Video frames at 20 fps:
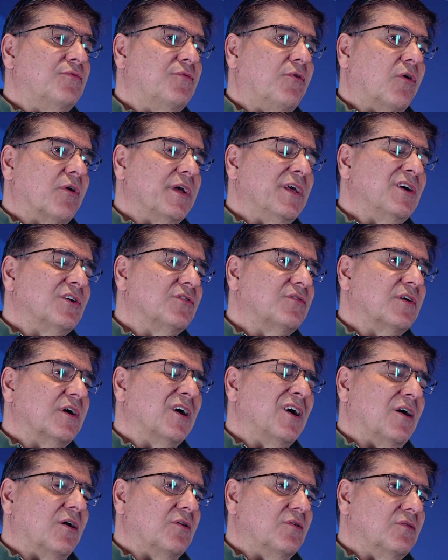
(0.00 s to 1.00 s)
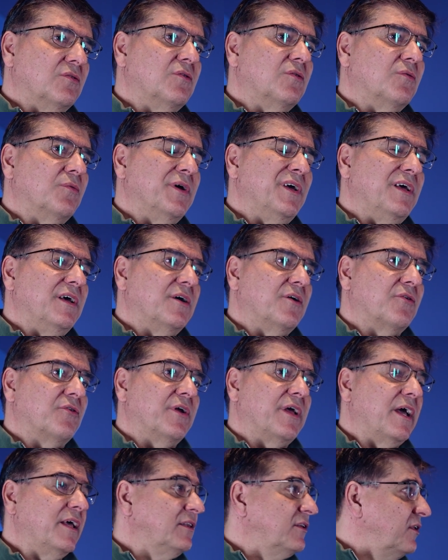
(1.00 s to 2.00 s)
4 years ago, we
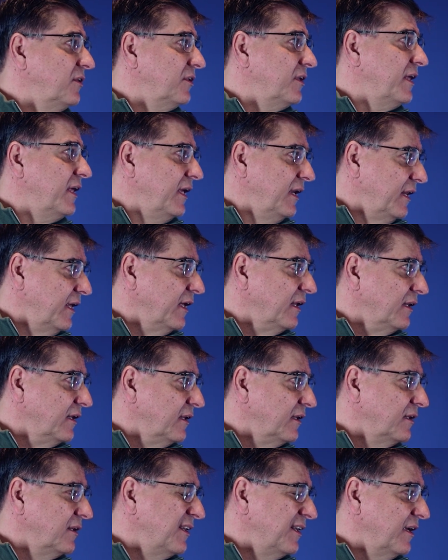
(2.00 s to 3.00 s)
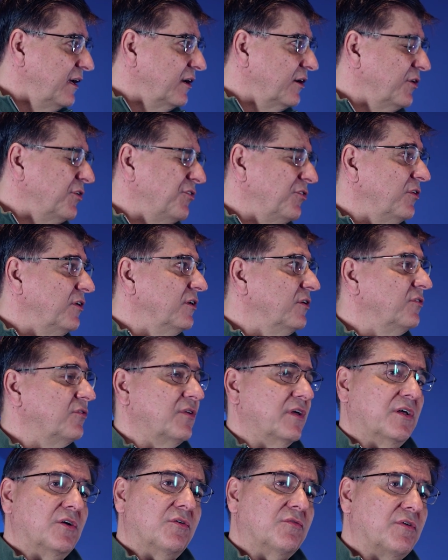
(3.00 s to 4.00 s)
created Illian Energias
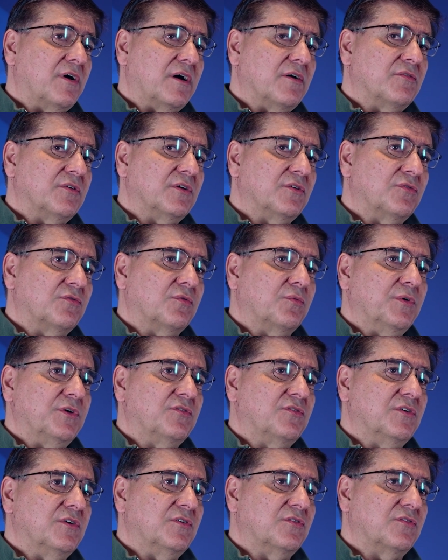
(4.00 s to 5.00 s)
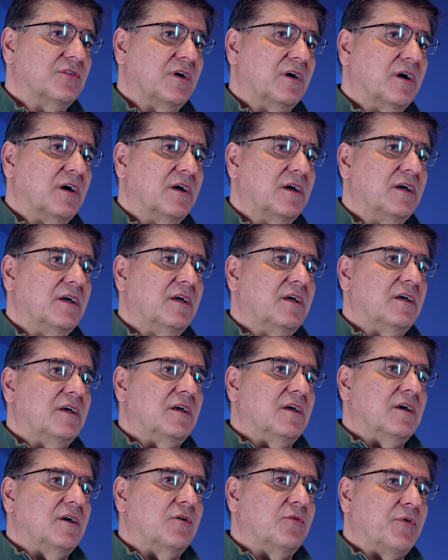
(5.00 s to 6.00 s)
Renováveis, which is a
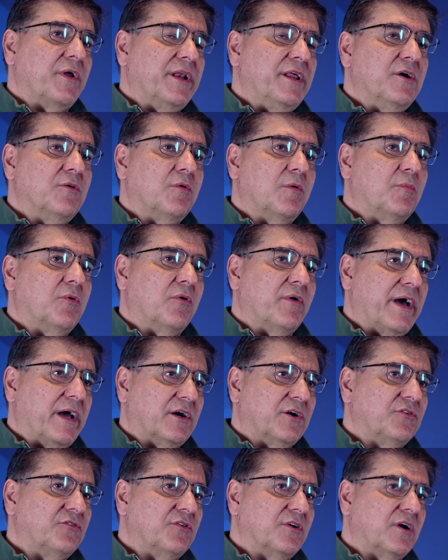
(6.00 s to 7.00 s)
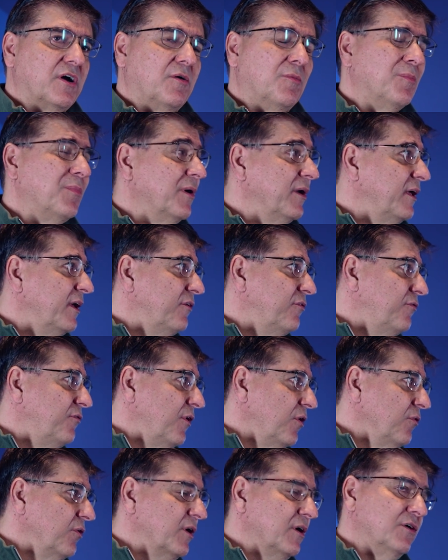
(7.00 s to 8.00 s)
renewable energy company
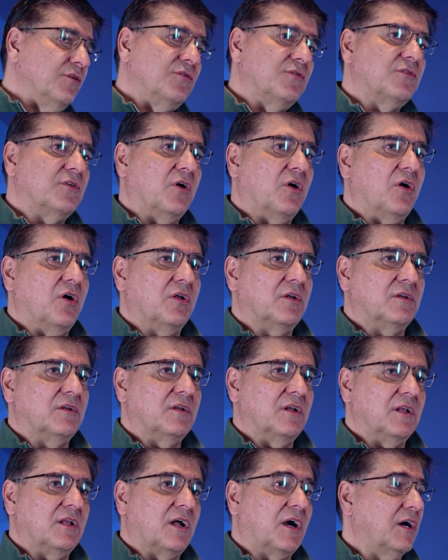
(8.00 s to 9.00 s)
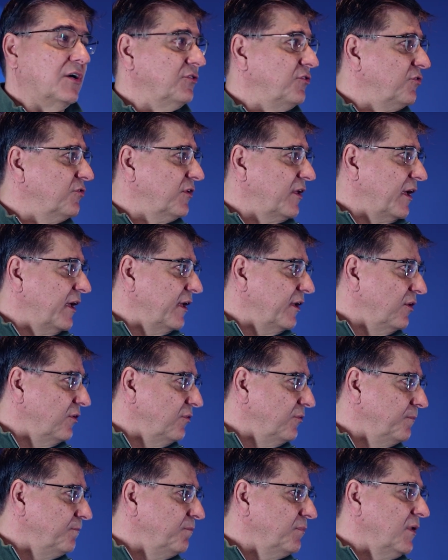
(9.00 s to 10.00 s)
focused on
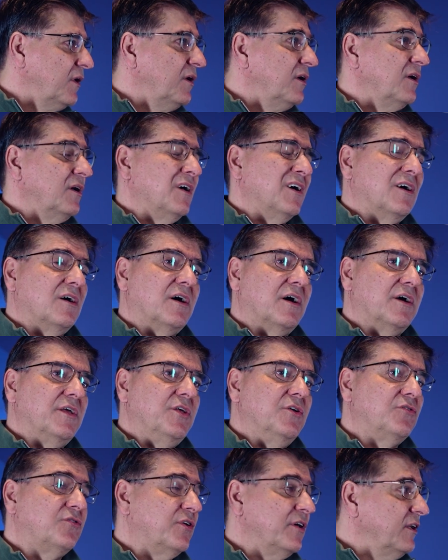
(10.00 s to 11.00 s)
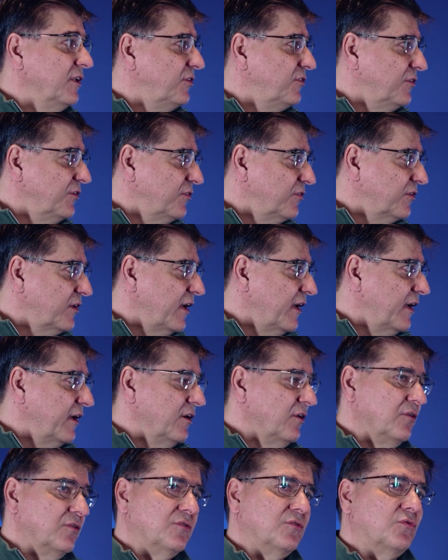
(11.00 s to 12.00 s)
large-scale,
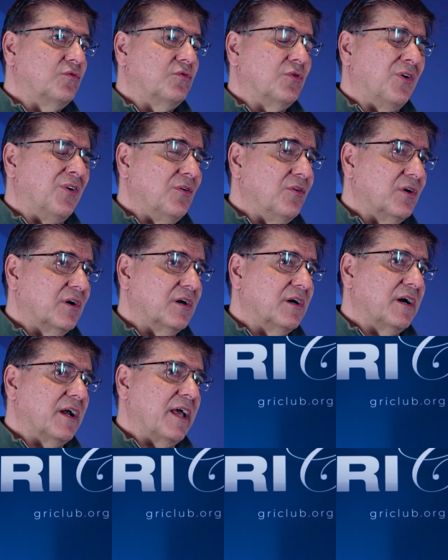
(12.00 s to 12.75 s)
utility-scale solar